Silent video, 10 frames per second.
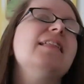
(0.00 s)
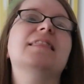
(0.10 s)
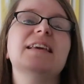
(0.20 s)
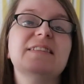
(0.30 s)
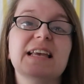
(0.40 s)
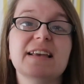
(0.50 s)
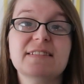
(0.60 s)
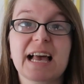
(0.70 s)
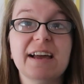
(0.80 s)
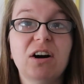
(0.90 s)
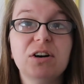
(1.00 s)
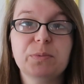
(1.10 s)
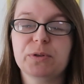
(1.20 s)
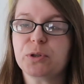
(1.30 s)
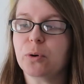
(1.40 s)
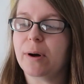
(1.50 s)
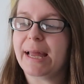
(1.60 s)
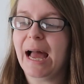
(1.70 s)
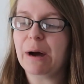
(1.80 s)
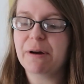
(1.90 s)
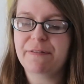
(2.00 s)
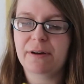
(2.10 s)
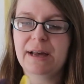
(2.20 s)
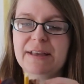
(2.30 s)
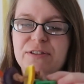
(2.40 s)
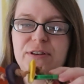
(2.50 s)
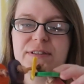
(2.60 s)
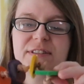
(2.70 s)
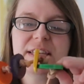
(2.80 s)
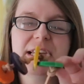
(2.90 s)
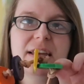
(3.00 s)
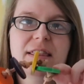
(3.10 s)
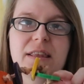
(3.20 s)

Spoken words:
This is a hardwood toy. However, as you can see,